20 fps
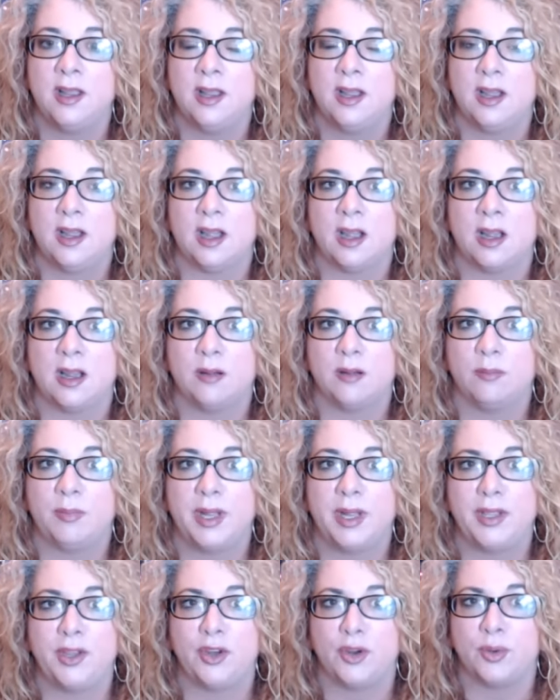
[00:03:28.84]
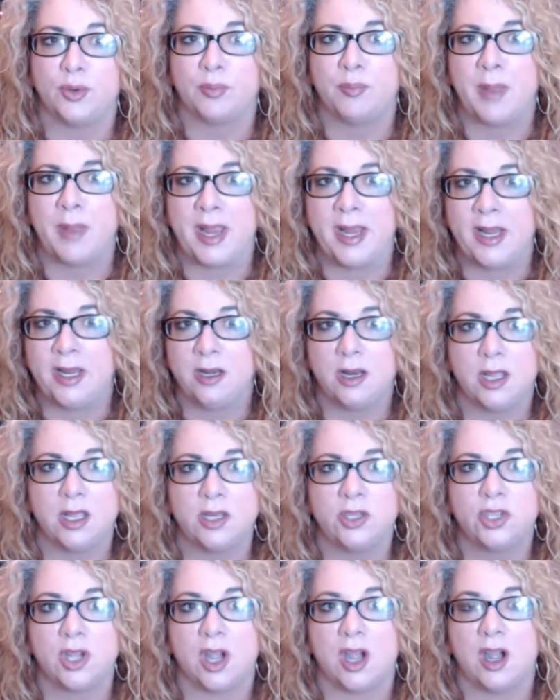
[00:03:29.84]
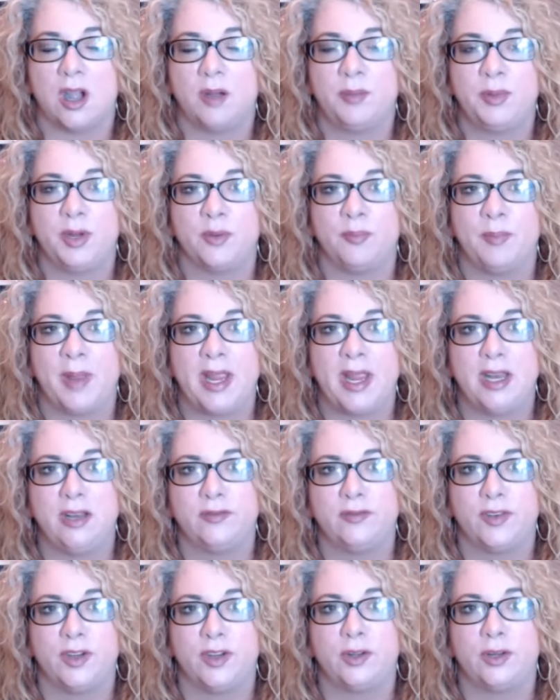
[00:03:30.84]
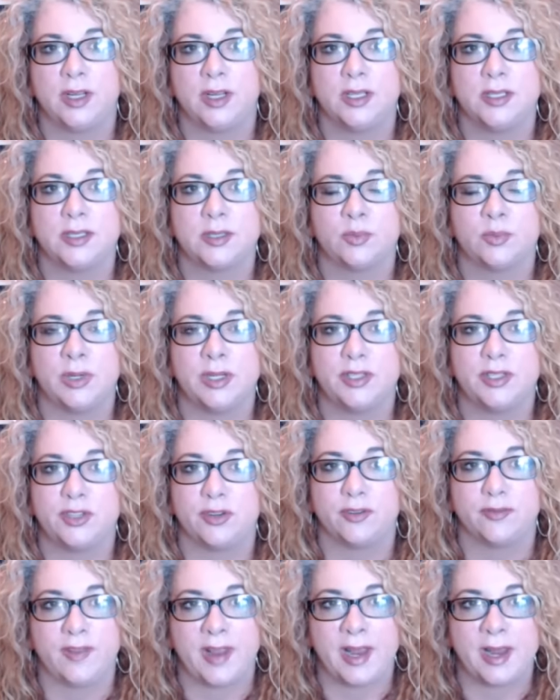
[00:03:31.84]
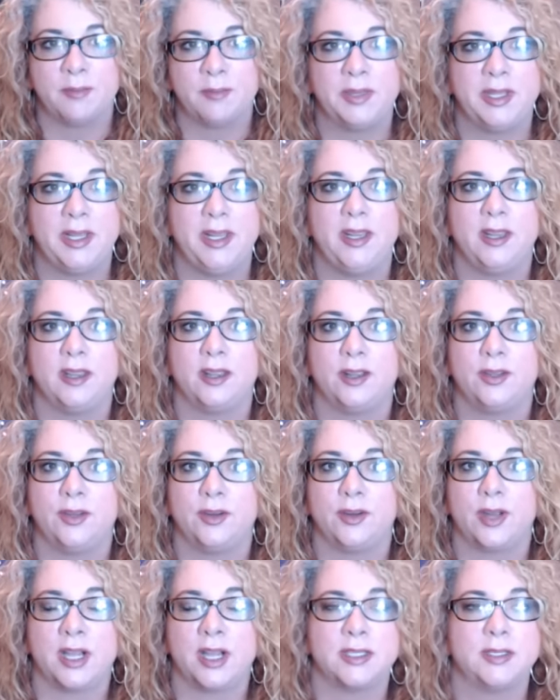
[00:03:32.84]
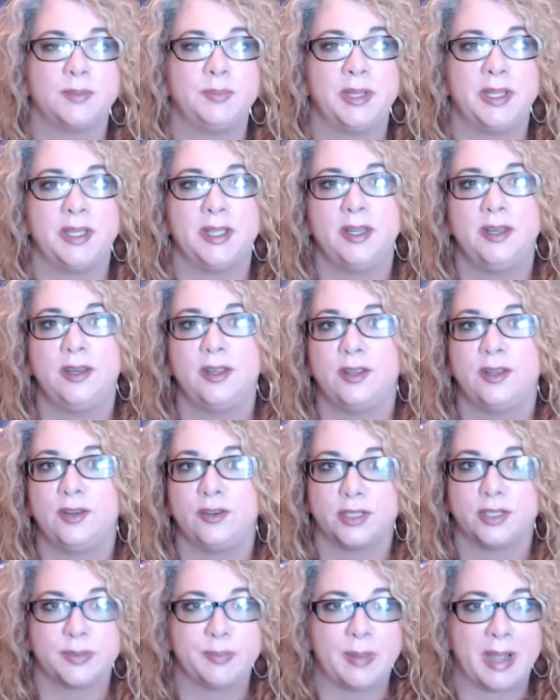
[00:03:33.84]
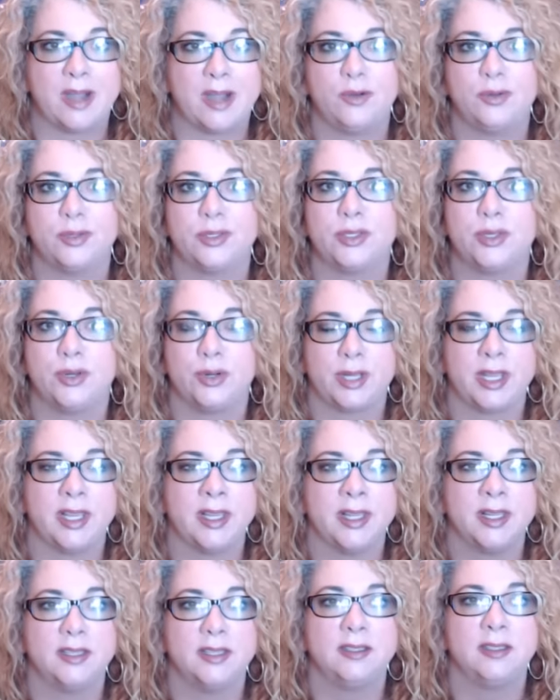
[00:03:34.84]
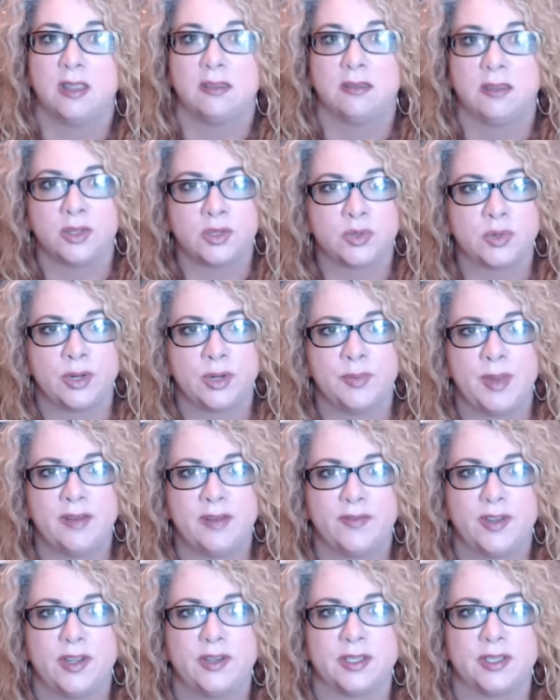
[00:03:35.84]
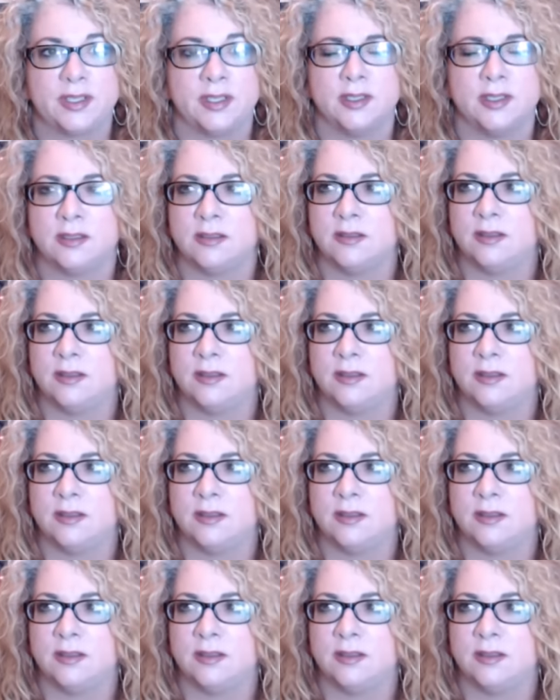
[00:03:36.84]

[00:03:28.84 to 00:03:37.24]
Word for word: Um, but your main job, your main focus was your family, your husband, your spouse, your kids. Those were your main focuses.